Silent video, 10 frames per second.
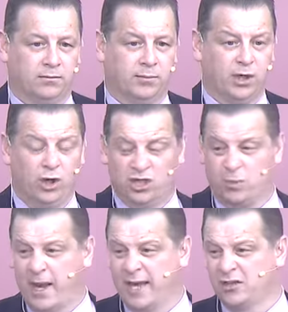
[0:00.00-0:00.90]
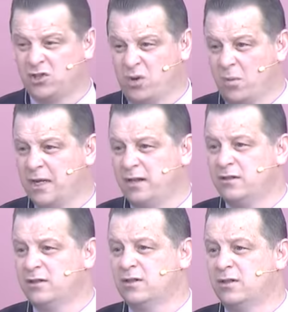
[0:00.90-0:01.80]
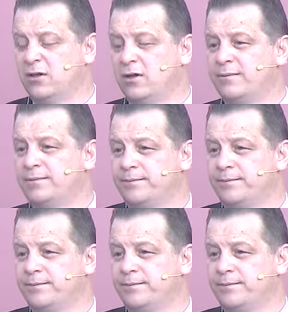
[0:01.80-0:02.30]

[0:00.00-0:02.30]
But are you expecting someone else to do it?